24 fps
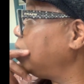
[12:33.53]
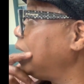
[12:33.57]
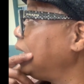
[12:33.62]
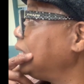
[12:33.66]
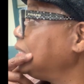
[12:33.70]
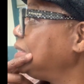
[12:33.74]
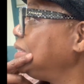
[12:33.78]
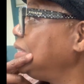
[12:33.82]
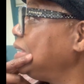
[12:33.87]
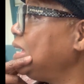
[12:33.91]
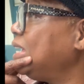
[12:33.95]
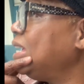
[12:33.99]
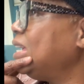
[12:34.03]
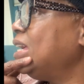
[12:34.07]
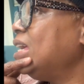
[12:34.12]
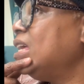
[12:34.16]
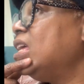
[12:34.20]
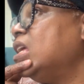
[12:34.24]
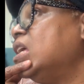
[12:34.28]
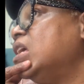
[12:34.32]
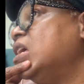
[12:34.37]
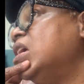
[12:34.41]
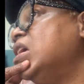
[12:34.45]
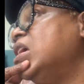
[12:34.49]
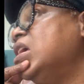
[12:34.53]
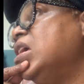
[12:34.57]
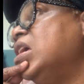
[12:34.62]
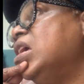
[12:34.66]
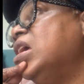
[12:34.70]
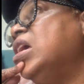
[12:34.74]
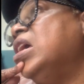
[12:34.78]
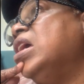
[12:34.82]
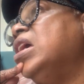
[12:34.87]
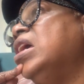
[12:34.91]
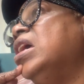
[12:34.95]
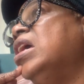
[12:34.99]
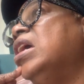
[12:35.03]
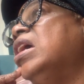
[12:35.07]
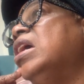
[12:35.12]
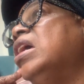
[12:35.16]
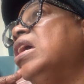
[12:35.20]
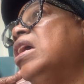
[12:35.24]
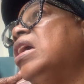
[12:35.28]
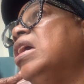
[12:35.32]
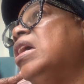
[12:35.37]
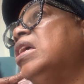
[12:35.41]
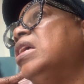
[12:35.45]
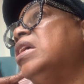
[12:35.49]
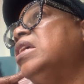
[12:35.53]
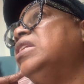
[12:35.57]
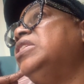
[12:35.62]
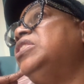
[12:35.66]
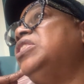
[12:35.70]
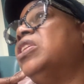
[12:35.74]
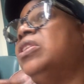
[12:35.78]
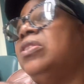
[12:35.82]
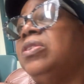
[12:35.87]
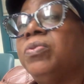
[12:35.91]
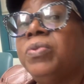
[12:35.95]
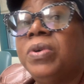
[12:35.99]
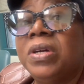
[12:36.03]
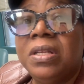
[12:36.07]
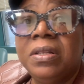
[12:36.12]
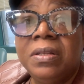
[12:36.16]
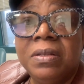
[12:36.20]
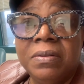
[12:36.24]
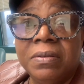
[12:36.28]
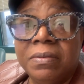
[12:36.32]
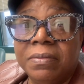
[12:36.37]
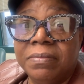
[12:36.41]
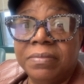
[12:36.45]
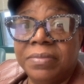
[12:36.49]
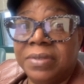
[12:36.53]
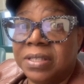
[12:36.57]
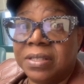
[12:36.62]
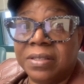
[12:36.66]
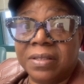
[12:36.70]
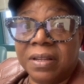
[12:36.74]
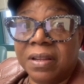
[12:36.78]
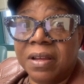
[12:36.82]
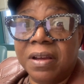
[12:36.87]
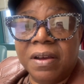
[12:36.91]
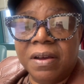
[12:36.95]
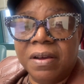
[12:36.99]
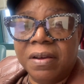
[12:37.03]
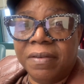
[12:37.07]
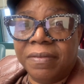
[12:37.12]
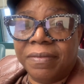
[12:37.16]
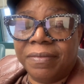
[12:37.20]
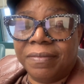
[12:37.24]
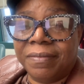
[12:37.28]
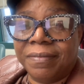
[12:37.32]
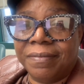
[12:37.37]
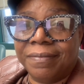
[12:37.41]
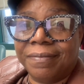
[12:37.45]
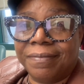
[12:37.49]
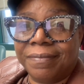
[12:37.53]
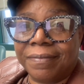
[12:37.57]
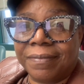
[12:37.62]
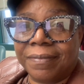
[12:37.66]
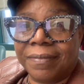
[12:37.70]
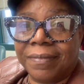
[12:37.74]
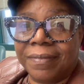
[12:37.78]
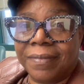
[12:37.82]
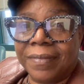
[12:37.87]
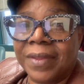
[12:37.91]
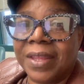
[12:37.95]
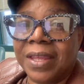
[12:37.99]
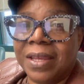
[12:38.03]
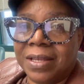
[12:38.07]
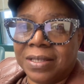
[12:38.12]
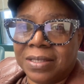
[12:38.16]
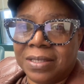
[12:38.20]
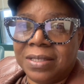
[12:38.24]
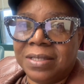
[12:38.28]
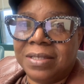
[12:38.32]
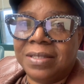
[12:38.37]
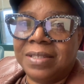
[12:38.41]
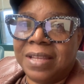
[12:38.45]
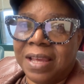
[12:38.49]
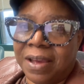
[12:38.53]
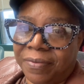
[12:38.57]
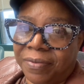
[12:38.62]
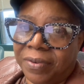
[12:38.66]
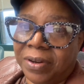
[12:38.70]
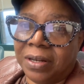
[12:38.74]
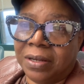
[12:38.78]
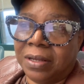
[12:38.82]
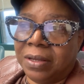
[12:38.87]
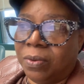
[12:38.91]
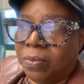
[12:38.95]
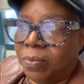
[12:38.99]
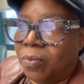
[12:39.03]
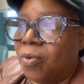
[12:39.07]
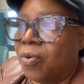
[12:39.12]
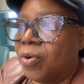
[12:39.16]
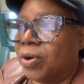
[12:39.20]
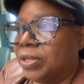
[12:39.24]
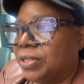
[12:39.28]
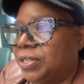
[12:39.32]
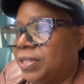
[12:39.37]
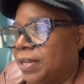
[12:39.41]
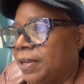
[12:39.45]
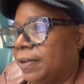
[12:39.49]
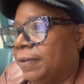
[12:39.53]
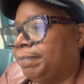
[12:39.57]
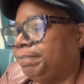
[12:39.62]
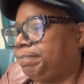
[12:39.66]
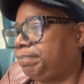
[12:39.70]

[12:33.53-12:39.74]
I said, genuine, just love, is definitely warranted.